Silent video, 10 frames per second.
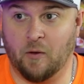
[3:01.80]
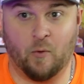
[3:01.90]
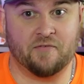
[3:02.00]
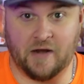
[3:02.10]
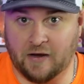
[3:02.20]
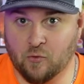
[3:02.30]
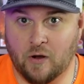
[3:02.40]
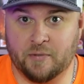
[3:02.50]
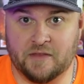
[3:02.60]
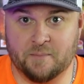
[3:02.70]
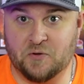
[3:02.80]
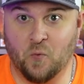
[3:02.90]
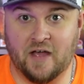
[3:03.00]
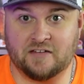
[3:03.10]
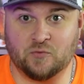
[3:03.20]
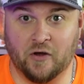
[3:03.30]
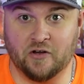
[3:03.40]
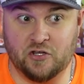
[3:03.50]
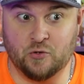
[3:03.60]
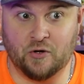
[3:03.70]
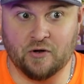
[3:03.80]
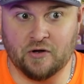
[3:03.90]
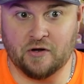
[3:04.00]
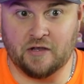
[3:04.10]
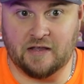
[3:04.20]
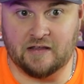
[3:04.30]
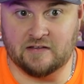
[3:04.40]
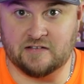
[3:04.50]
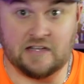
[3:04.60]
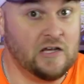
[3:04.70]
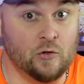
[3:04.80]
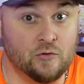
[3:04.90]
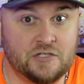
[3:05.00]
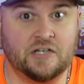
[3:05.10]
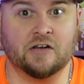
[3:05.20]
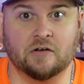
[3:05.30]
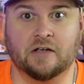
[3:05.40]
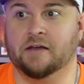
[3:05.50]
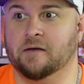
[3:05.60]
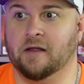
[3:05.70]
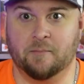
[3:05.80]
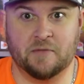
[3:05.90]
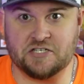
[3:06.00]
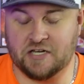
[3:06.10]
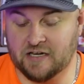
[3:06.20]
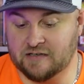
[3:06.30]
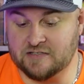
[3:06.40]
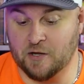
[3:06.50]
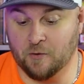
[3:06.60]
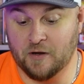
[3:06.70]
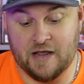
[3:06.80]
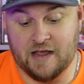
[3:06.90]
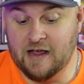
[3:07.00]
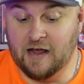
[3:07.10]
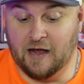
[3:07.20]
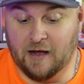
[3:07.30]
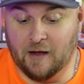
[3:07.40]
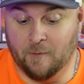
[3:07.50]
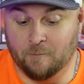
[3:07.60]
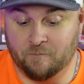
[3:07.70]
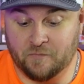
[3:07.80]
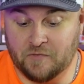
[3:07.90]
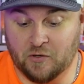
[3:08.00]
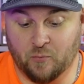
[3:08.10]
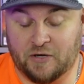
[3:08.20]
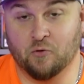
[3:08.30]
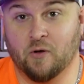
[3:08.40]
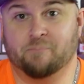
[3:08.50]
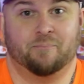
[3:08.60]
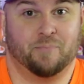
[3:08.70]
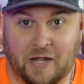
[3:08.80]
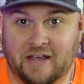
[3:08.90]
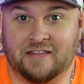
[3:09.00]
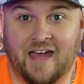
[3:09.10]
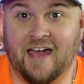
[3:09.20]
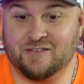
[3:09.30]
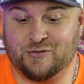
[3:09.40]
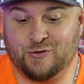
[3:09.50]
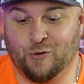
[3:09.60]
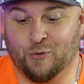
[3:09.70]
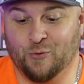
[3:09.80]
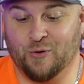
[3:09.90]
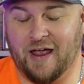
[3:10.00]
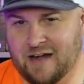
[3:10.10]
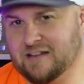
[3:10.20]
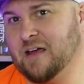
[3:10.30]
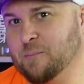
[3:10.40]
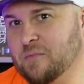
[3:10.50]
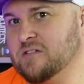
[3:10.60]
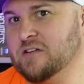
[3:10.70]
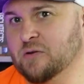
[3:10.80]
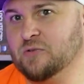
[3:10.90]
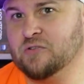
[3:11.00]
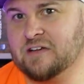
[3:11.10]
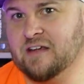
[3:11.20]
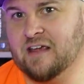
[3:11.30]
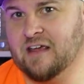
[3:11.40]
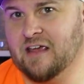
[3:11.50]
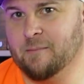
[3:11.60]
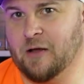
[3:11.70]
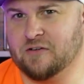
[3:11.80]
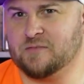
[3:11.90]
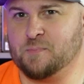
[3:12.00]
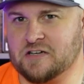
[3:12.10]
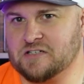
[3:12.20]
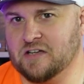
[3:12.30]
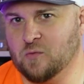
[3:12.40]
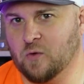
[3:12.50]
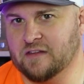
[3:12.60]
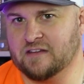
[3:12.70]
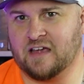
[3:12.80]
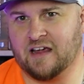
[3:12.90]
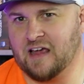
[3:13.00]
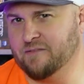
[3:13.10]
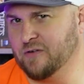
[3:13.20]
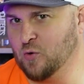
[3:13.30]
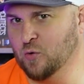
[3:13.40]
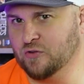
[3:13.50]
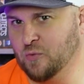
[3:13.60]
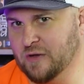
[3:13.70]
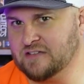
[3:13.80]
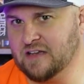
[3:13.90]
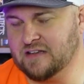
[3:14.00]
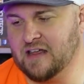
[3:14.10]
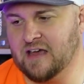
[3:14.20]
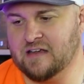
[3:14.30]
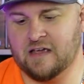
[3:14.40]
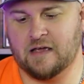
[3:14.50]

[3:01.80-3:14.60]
wife and I grew up in the Midwest where euchre is huge here in Michigan. So, we grew up playing that. So anytime there's a new trick-taking game out, especially one that's got kind of a cool twist like that,